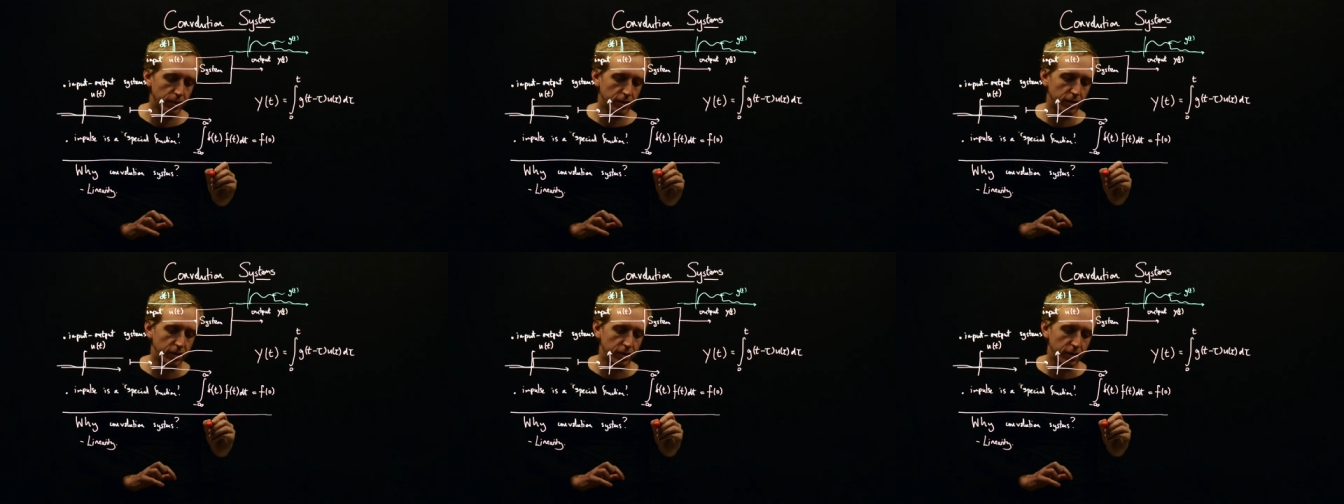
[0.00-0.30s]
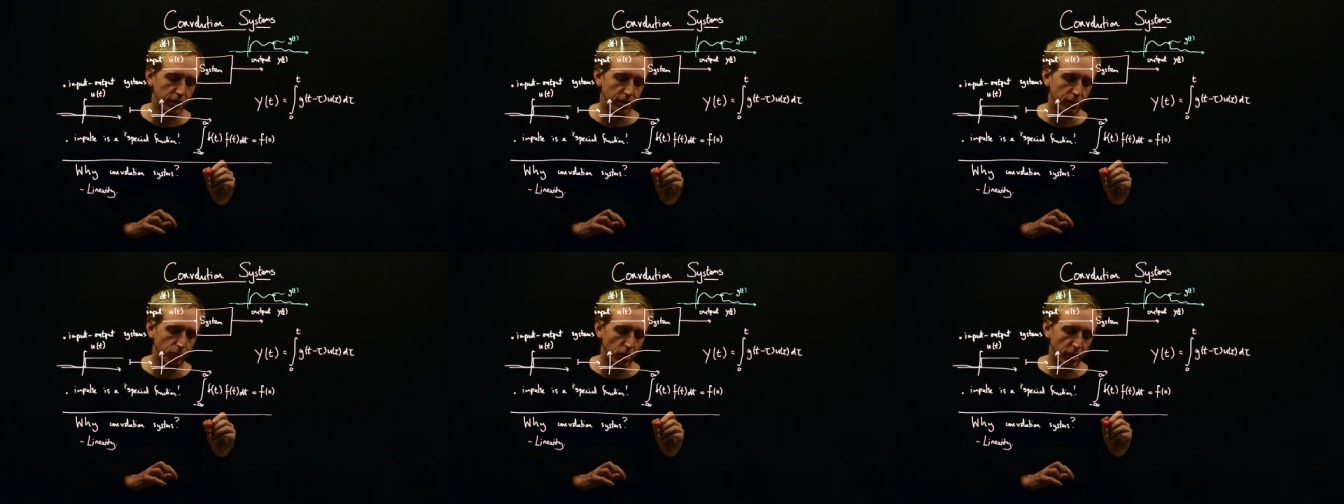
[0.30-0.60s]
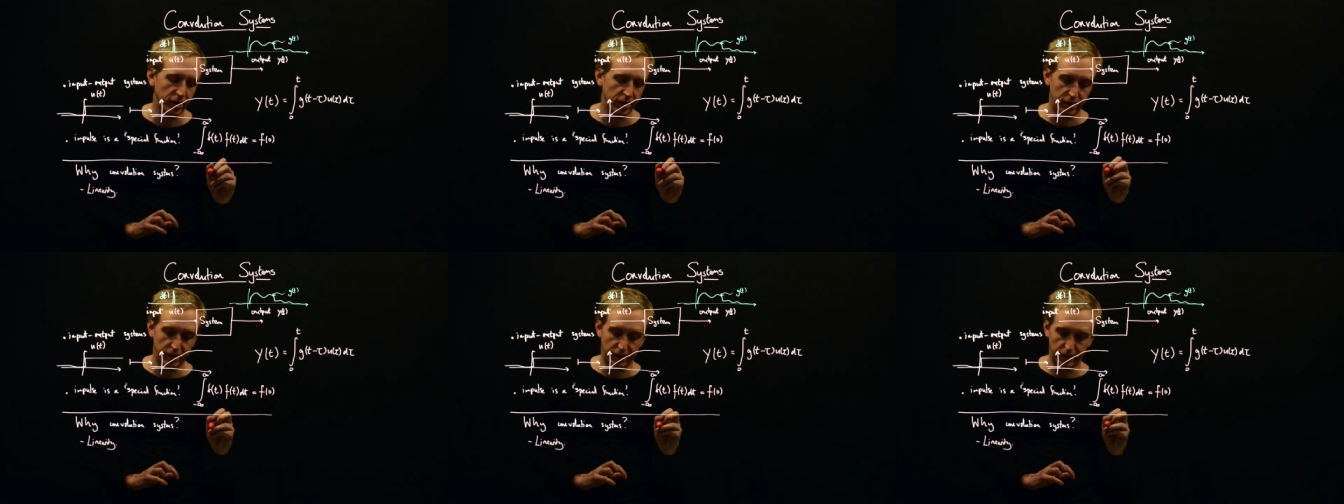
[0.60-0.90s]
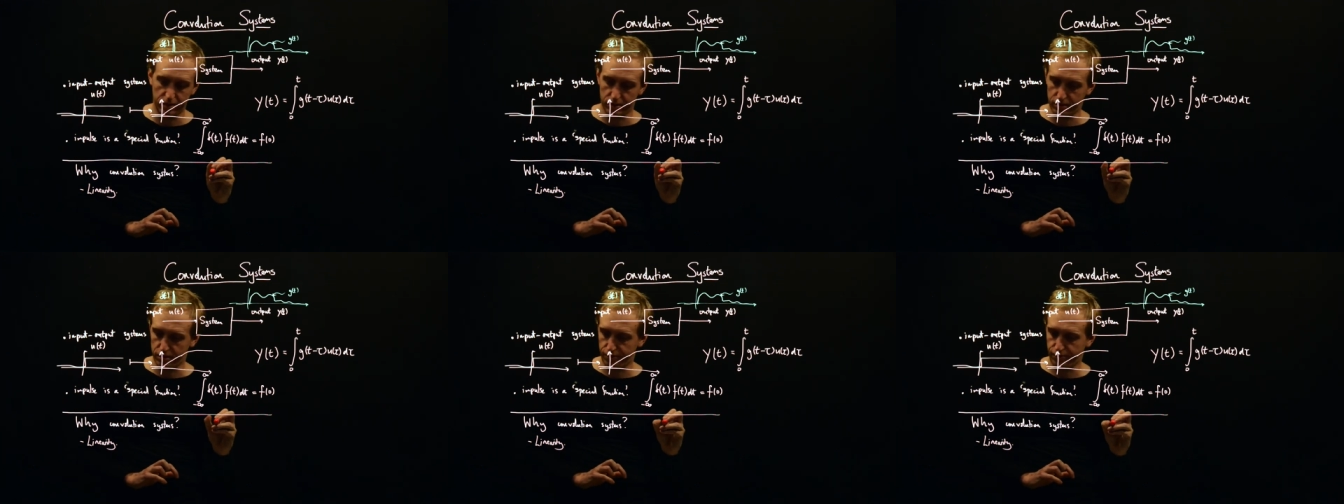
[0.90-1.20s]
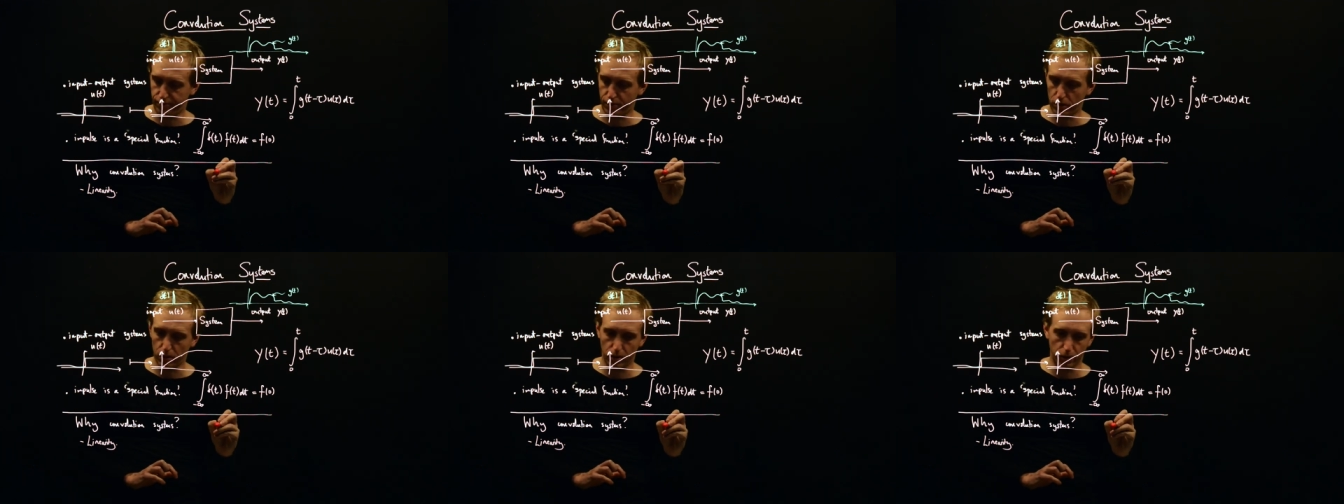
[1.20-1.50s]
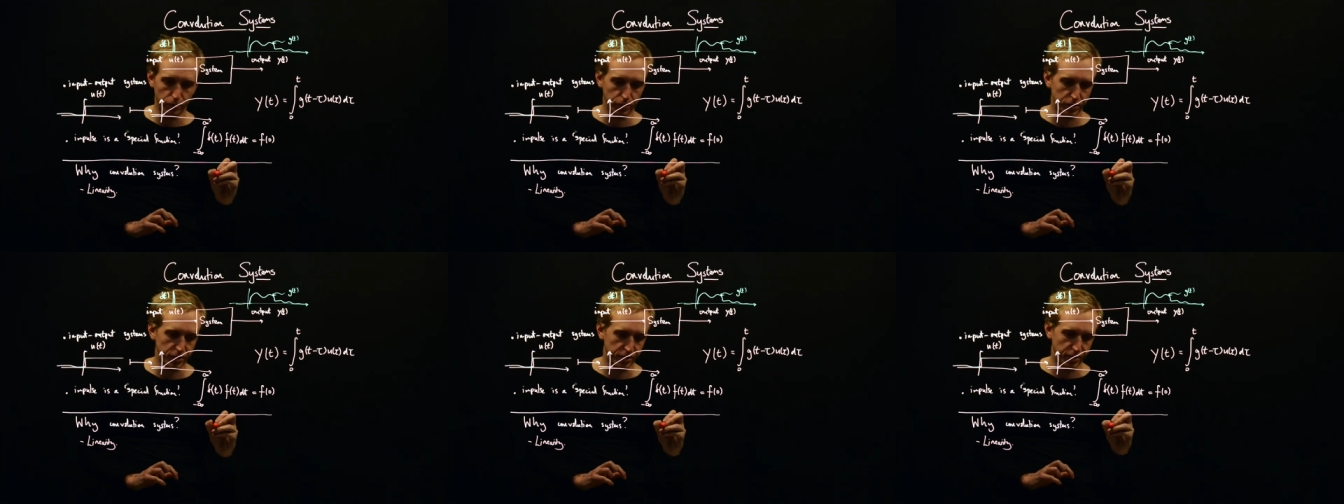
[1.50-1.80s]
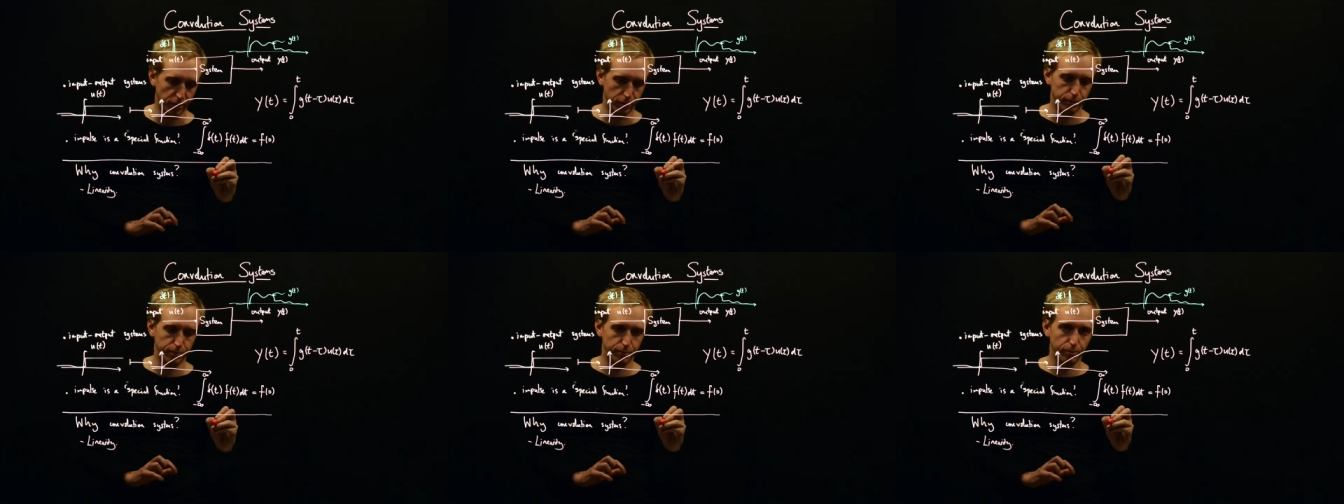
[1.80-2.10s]
going to write things as follows.
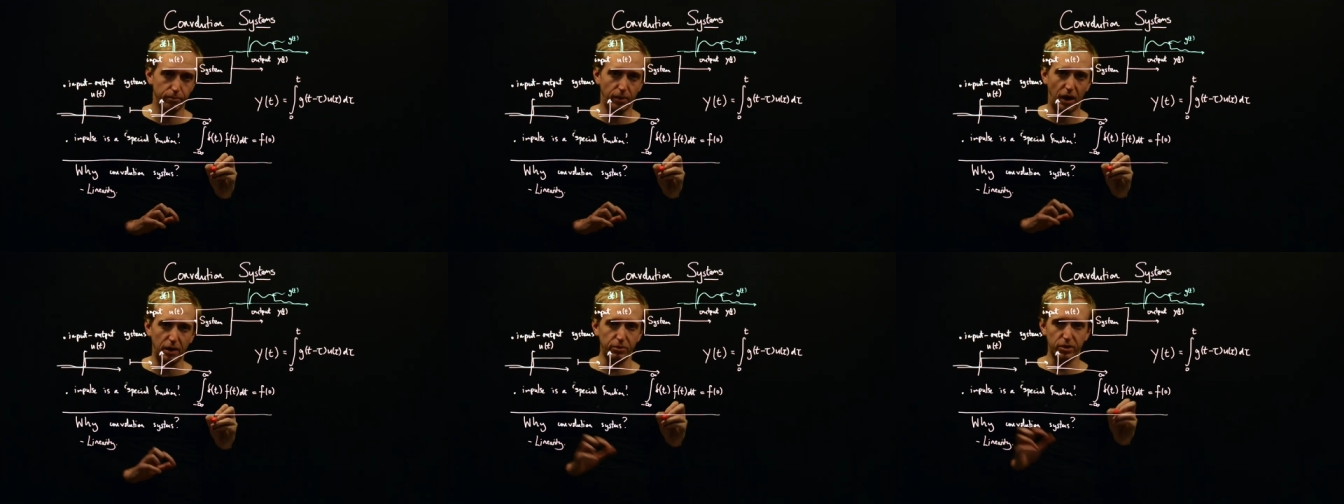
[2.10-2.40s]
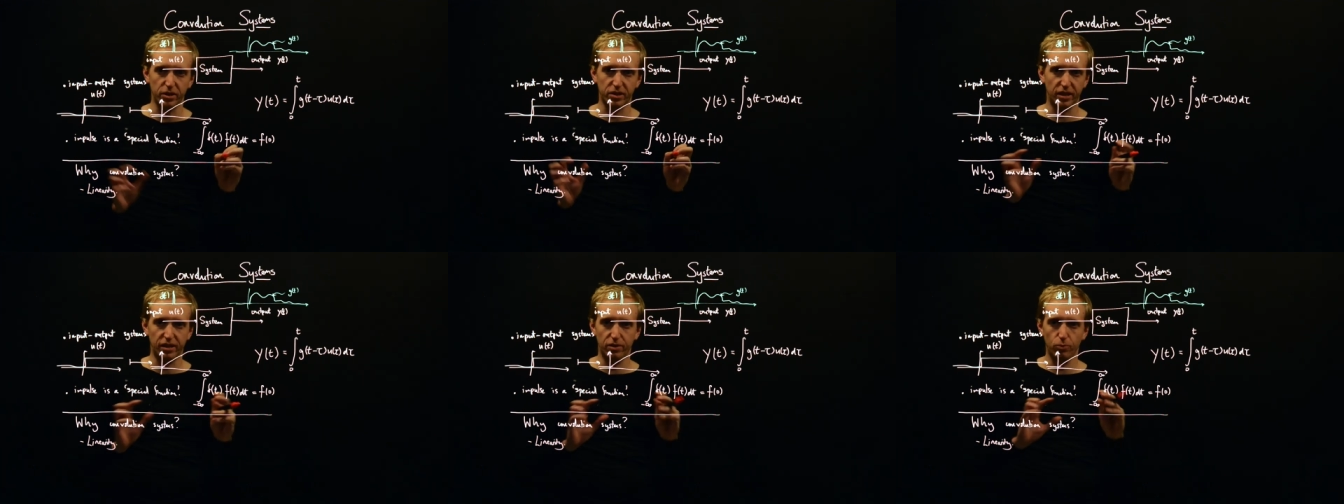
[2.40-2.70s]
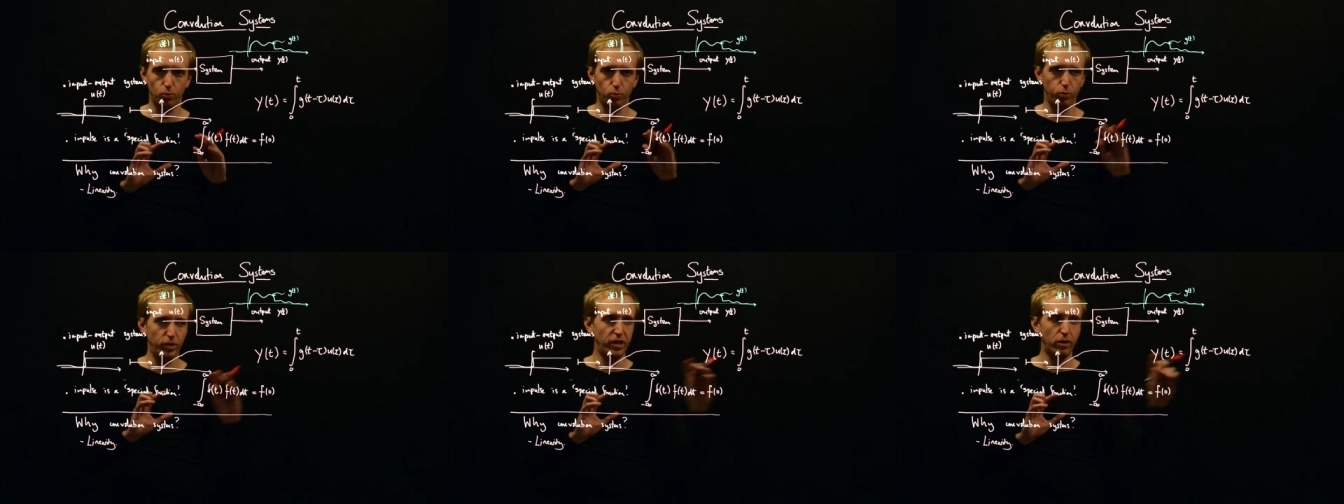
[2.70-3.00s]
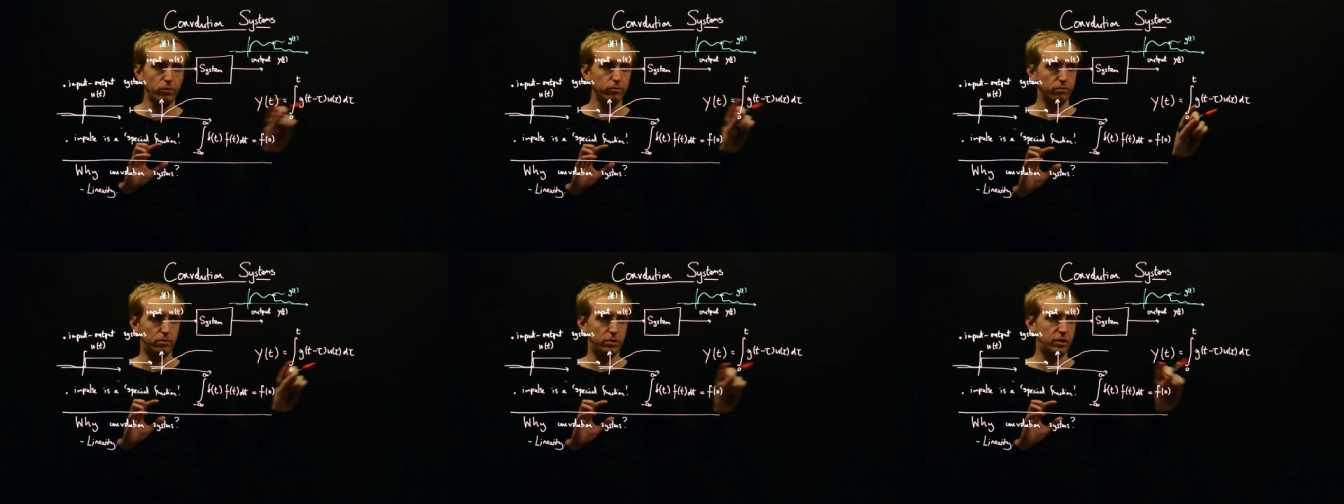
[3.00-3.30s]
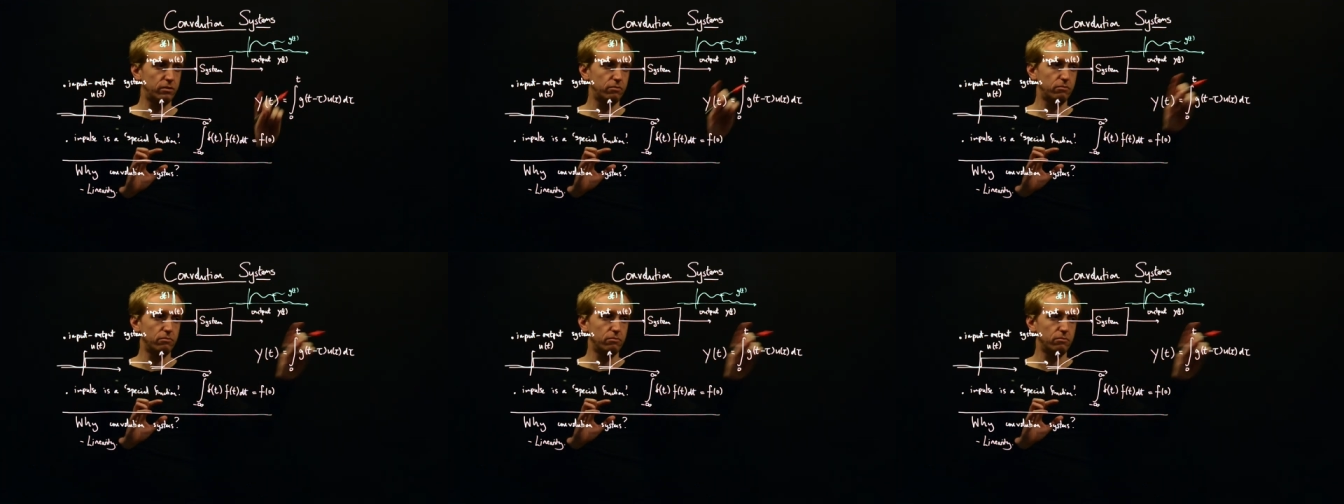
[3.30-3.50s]
So I'm going to say we don't